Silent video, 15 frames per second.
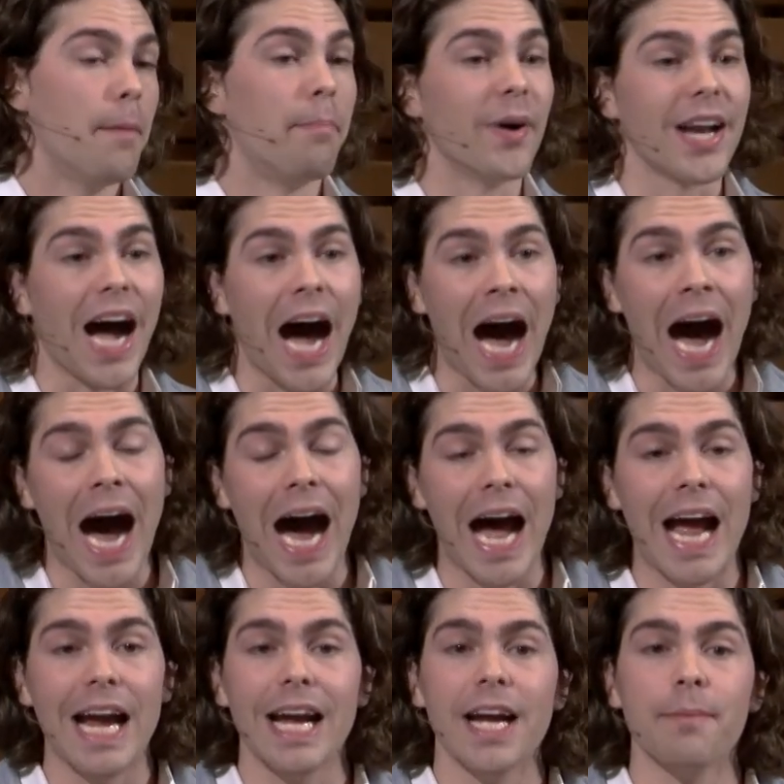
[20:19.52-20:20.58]
But
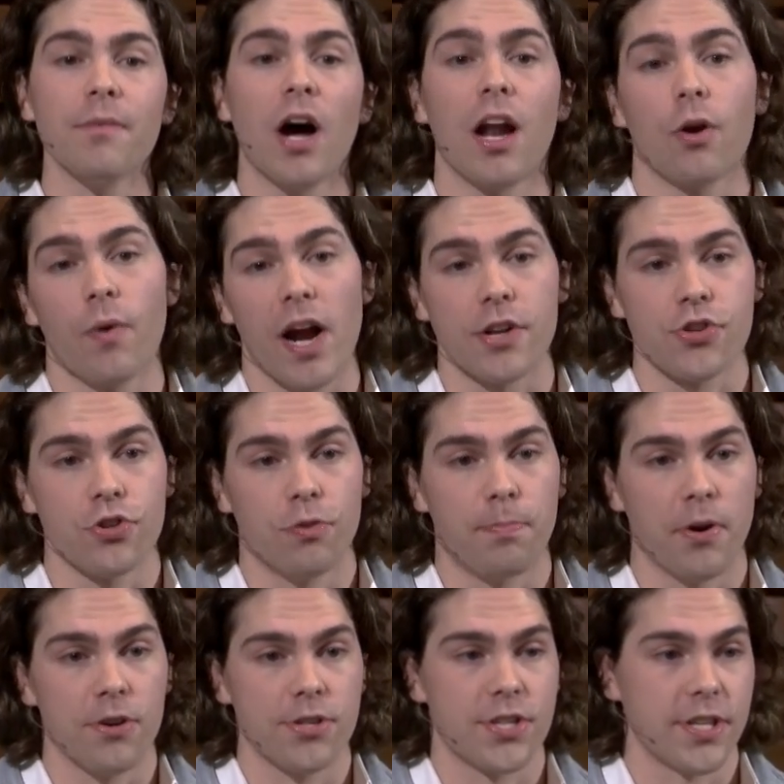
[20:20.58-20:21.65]
I am not a rational
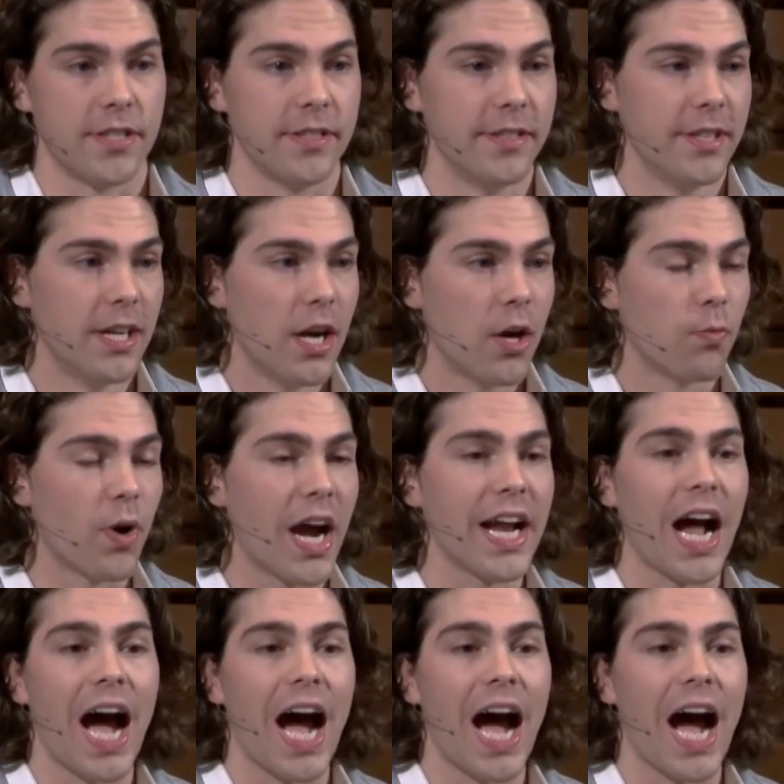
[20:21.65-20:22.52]
person, right?